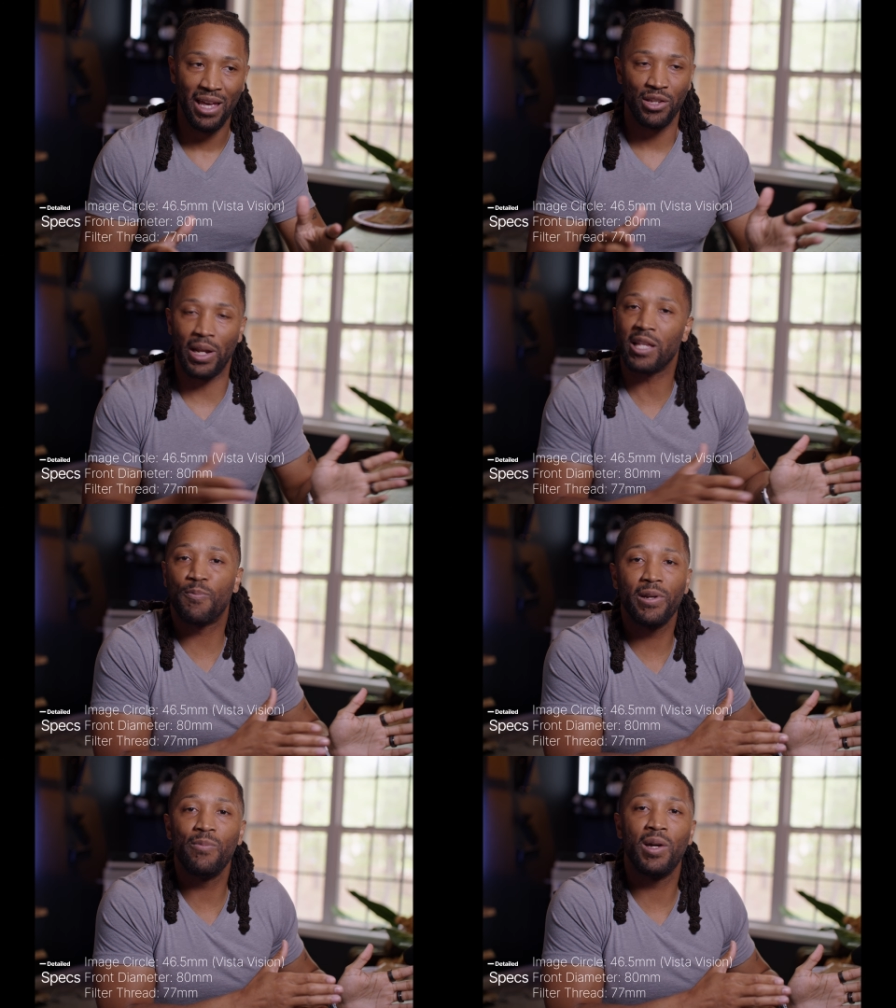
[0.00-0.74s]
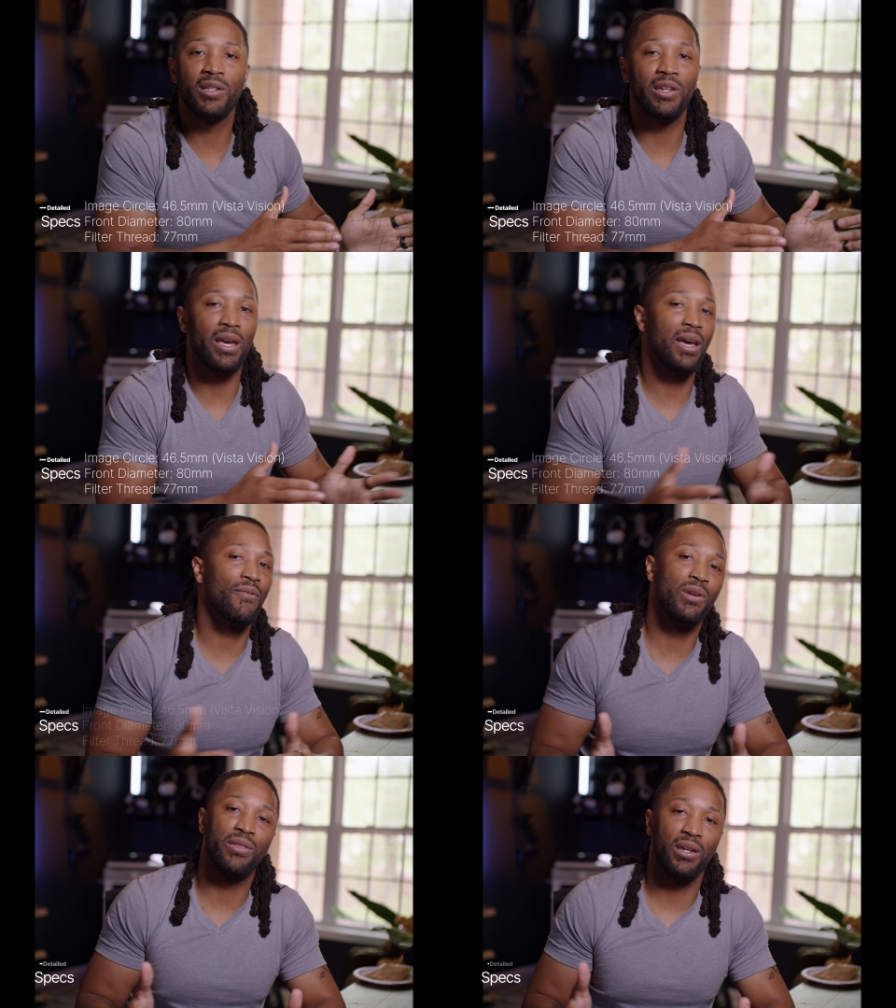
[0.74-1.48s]
So that's pretty much
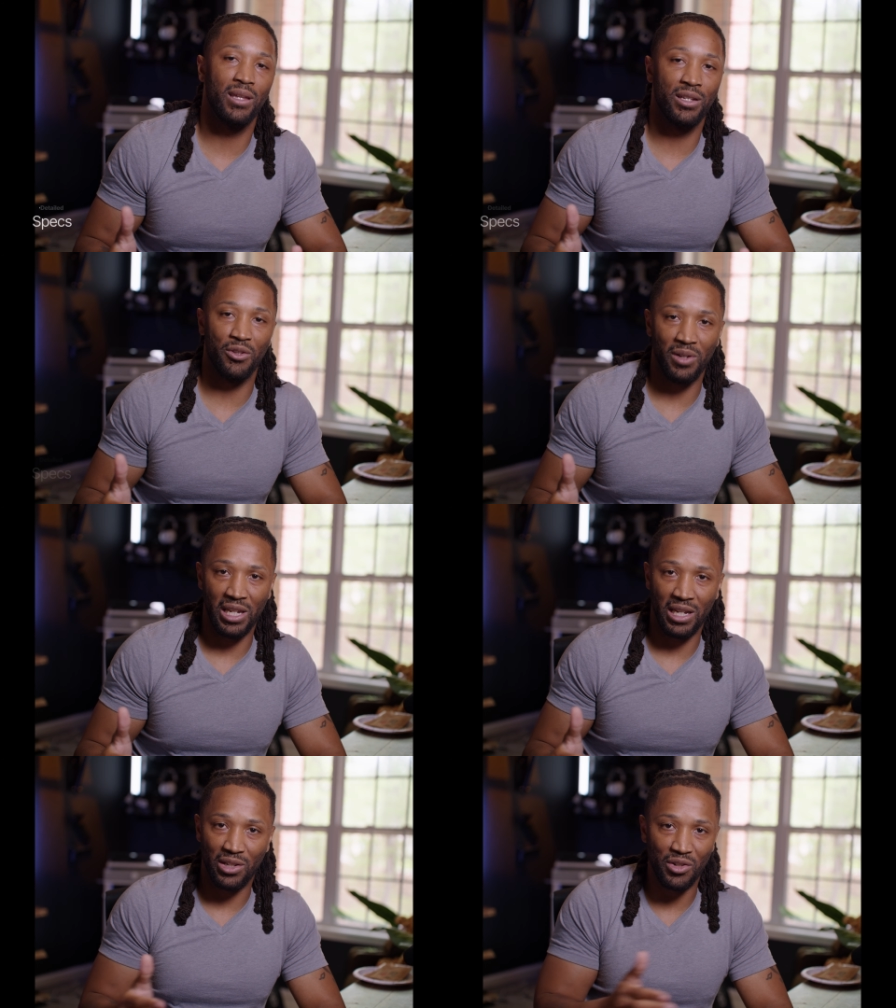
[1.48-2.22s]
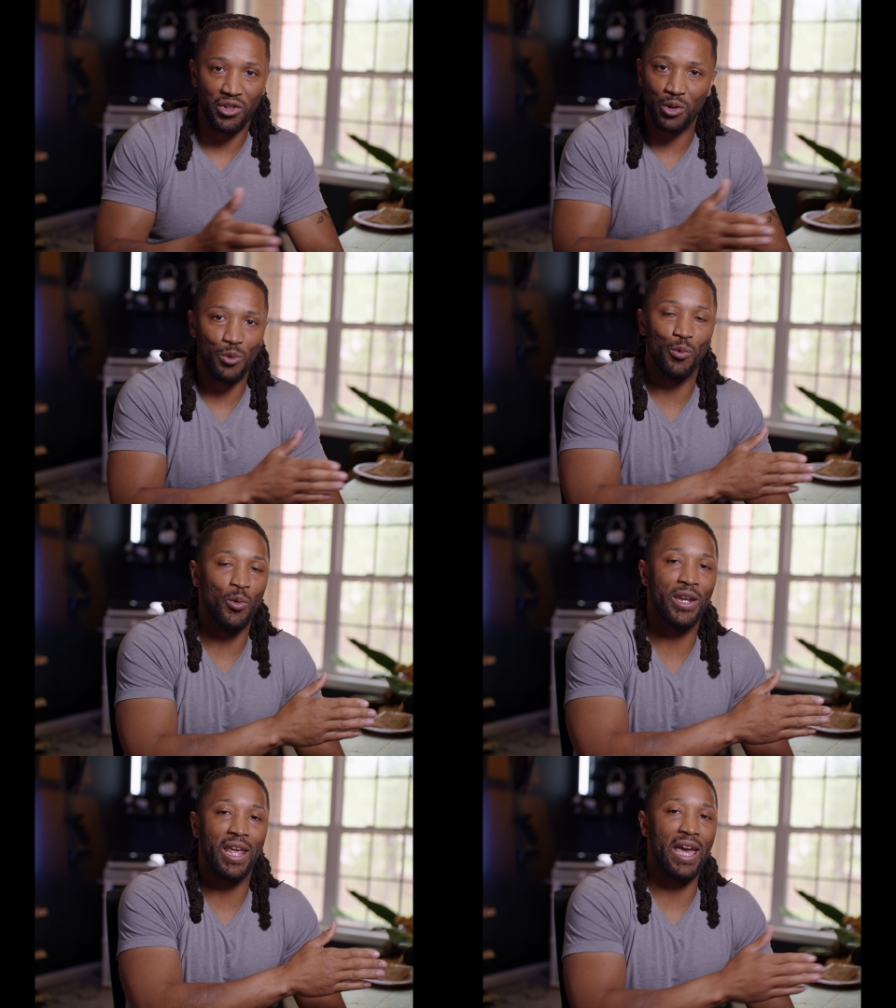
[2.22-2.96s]
everything that you need to shoot
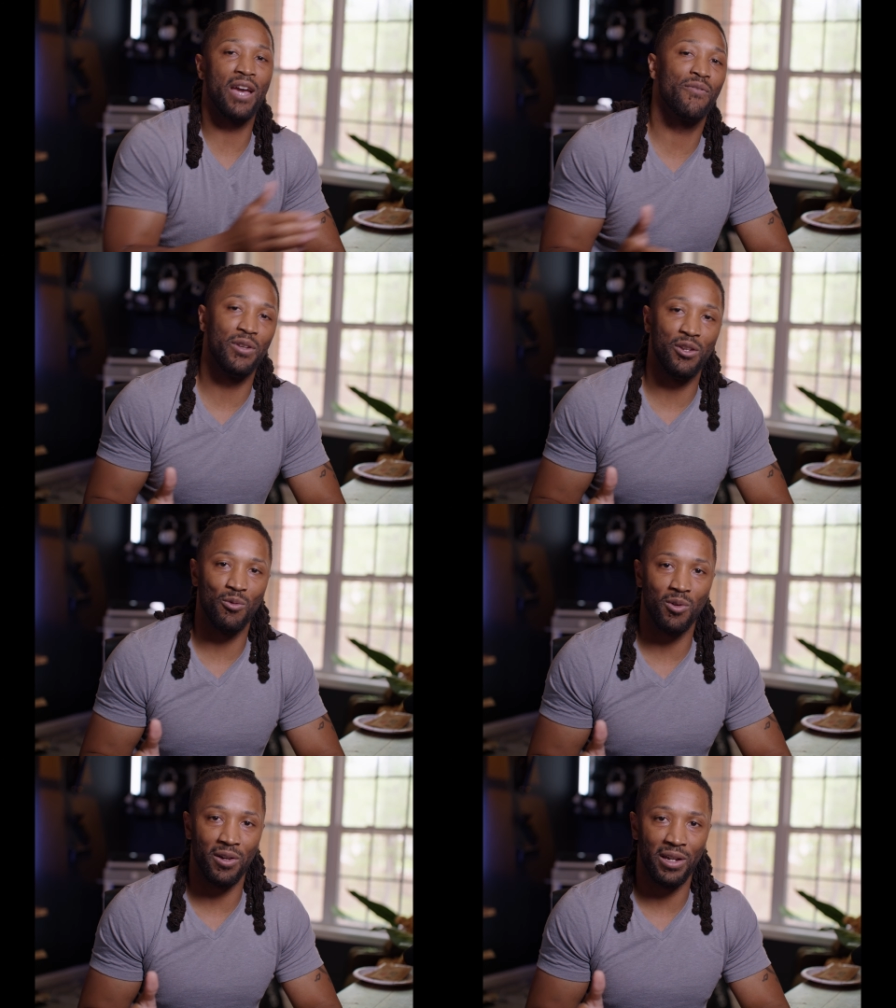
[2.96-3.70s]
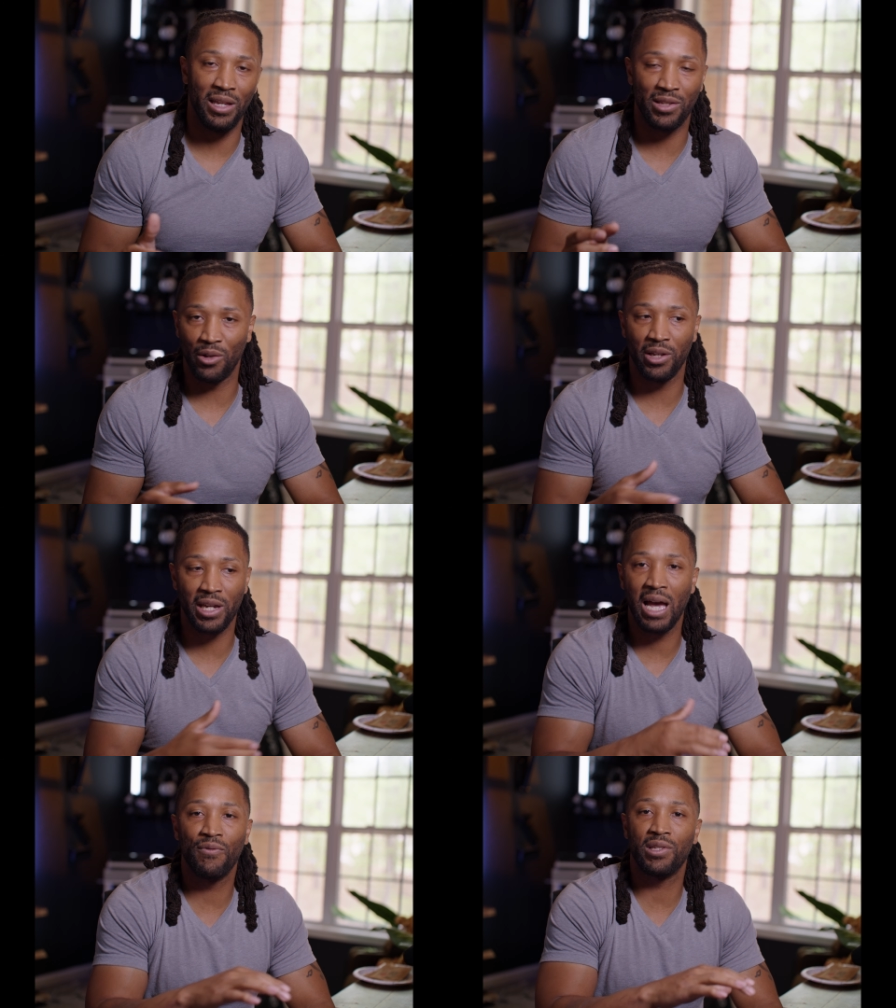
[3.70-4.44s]
whatever you want. And so the
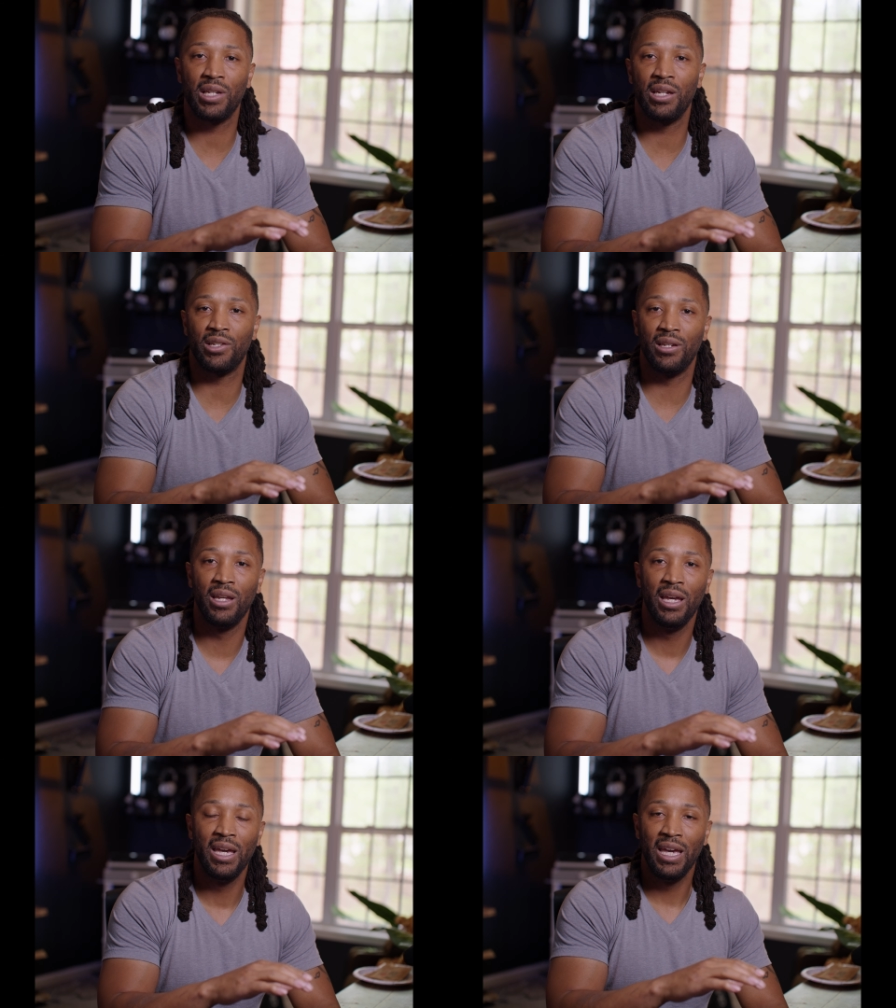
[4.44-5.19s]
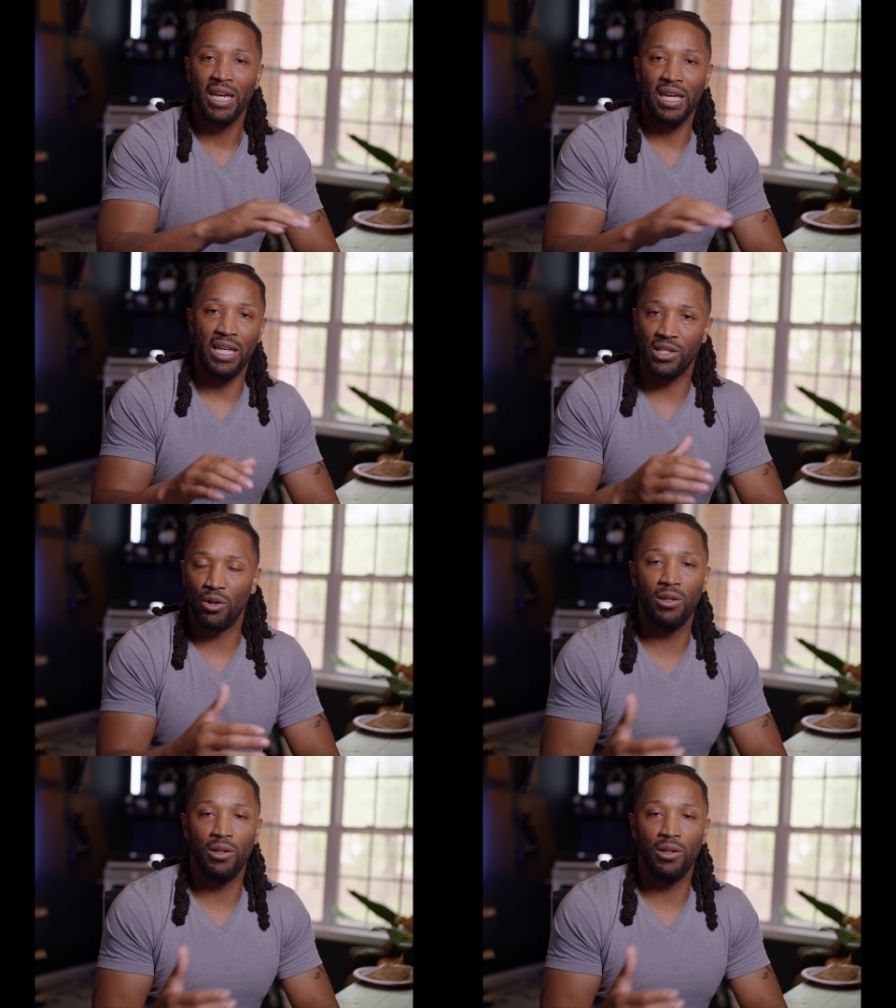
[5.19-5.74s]
conversation is no